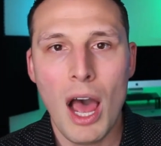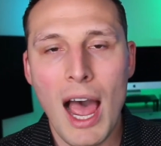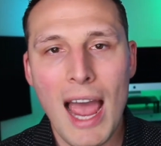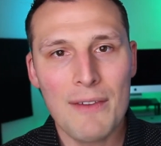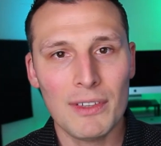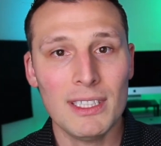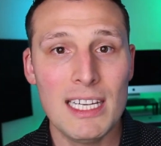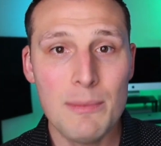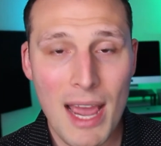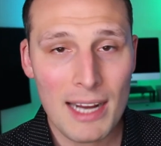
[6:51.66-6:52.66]
I have a
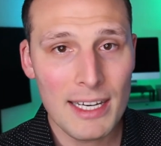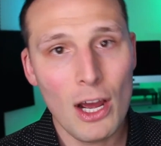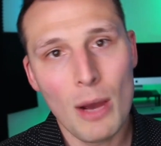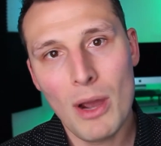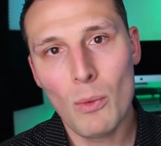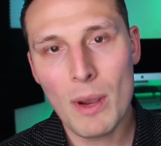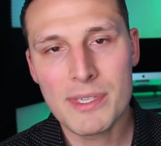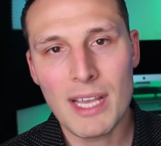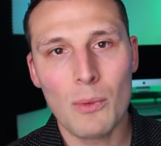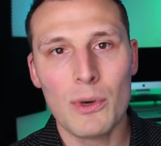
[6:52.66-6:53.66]
lead magnet on my website where